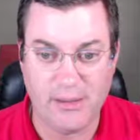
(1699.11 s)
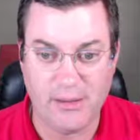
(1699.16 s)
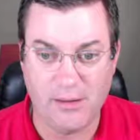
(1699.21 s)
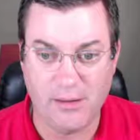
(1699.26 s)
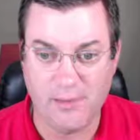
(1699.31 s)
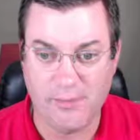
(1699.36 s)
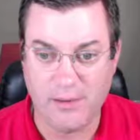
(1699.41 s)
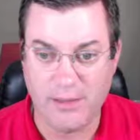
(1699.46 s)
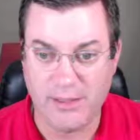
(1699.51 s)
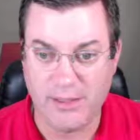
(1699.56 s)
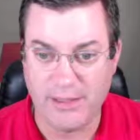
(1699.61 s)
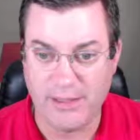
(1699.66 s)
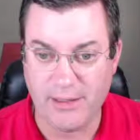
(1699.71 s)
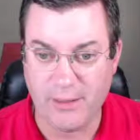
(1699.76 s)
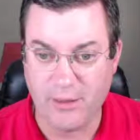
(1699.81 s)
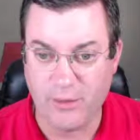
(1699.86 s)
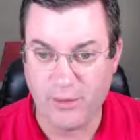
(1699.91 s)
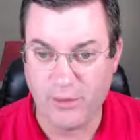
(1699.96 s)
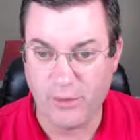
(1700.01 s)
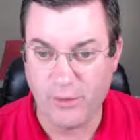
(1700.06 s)
I'm going to get
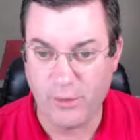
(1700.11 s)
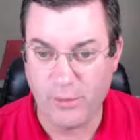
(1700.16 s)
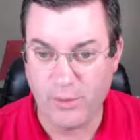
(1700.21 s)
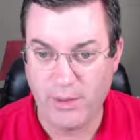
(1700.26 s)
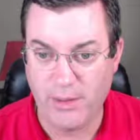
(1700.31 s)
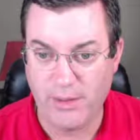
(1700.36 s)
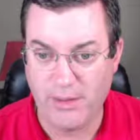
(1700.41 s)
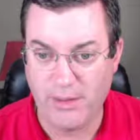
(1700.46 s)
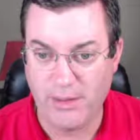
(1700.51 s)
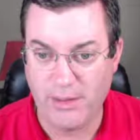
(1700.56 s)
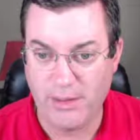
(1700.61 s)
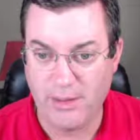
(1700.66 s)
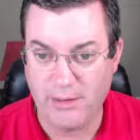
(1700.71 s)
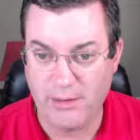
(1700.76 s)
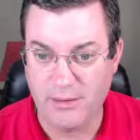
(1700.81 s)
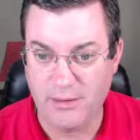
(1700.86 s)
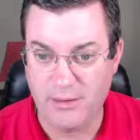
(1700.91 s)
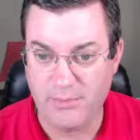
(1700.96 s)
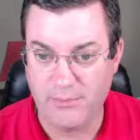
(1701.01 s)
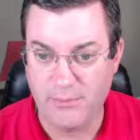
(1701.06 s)
all the way to the end of
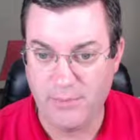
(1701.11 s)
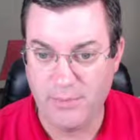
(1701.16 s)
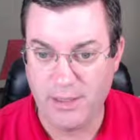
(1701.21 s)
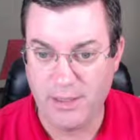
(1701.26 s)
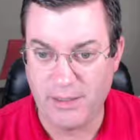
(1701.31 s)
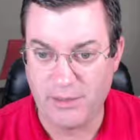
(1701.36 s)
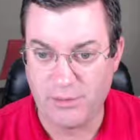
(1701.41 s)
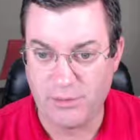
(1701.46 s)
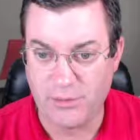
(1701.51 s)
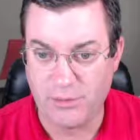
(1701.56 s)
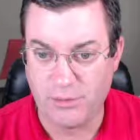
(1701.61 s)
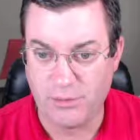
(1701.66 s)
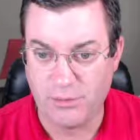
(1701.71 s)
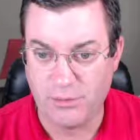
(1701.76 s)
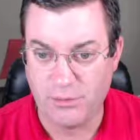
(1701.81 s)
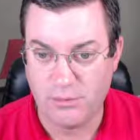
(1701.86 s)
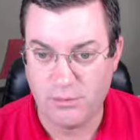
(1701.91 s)
the measure.